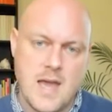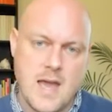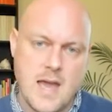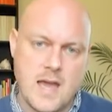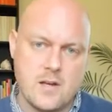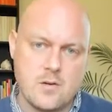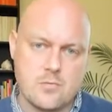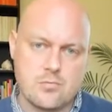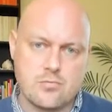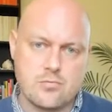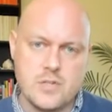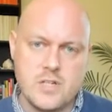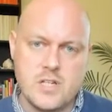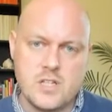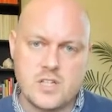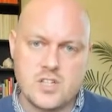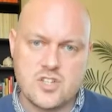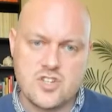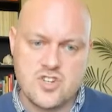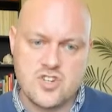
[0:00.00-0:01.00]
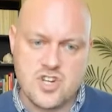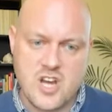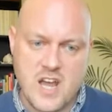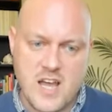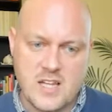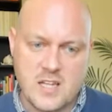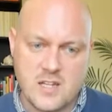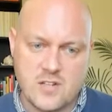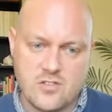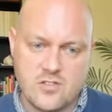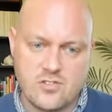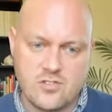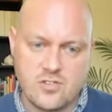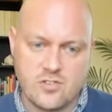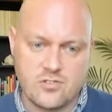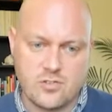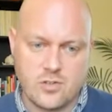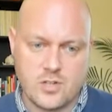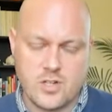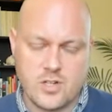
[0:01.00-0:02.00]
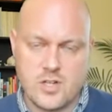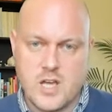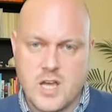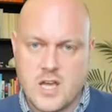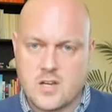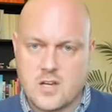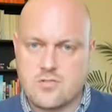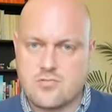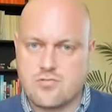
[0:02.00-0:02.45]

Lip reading: had a real challenge to sort of